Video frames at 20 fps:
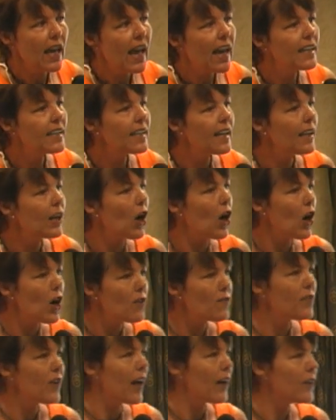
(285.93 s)
and yet
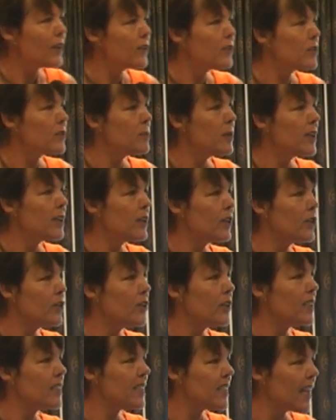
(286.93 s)
our values mean that you
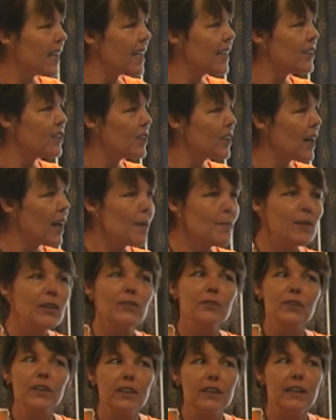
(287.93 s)
can take, ch I
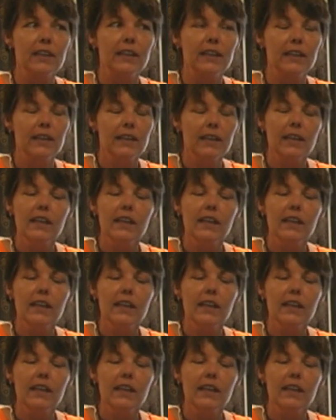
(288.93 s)
mean, really,